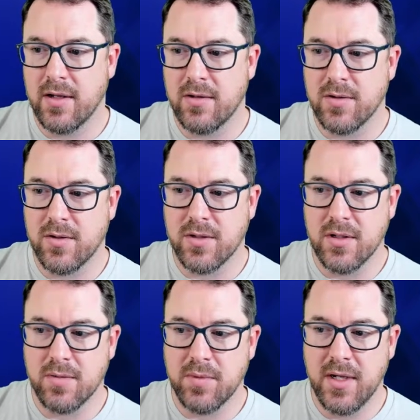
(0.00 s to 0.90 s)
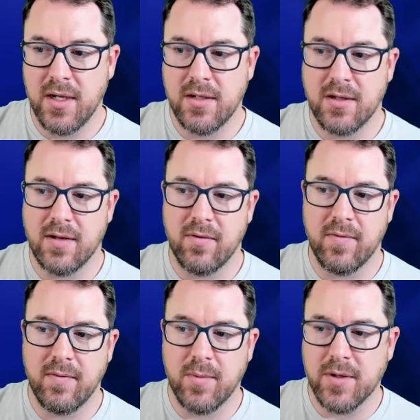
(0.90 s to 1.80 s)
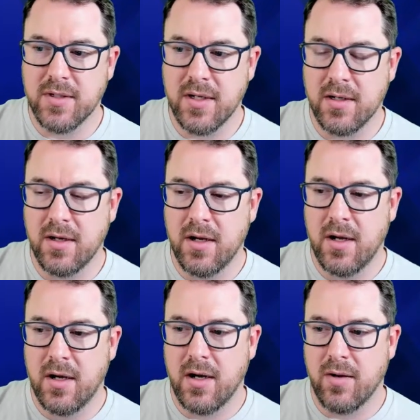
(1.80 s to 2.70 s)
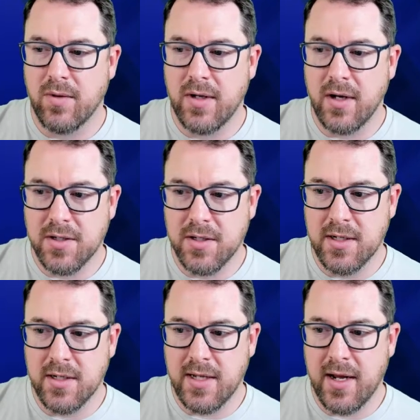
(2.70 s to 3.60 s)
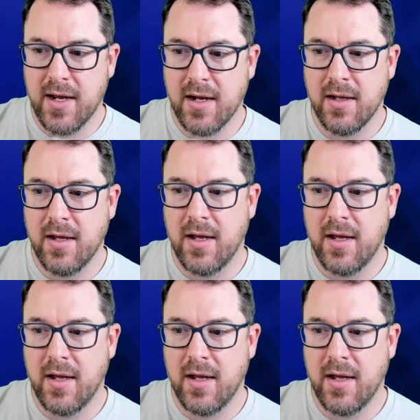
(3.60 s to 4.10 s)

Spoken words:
Then there's also this bleed. So they have a 50% reduction in attack,